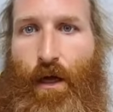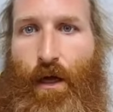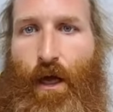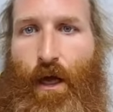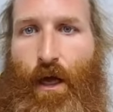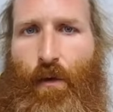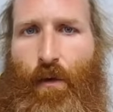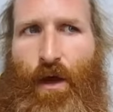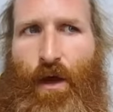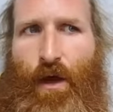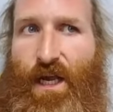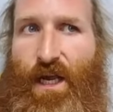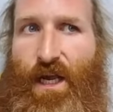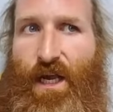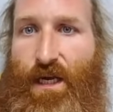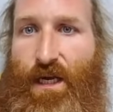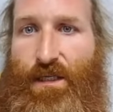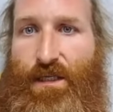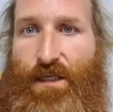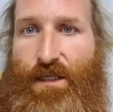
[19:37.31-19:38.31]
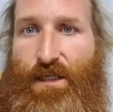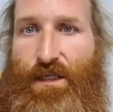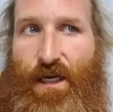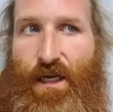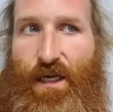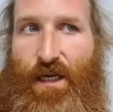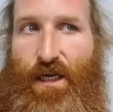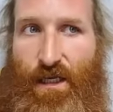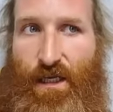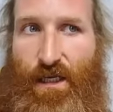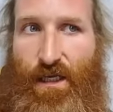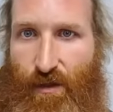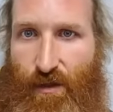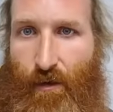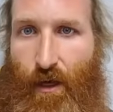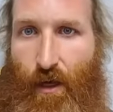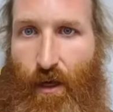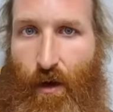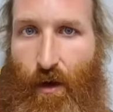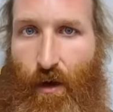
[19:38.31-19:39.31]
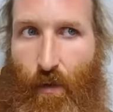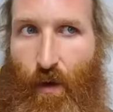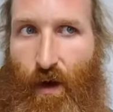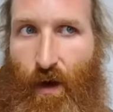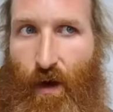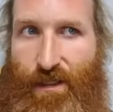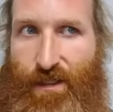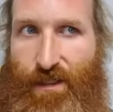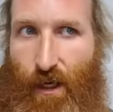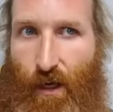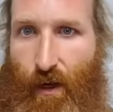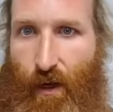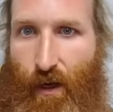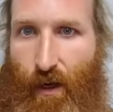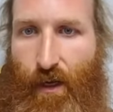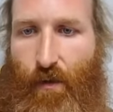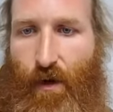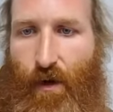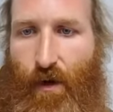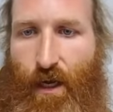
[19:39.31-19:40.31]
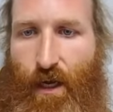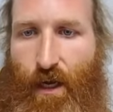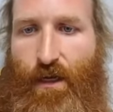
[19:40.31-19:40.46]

Highway 6 is an extremely long way to go anywhere.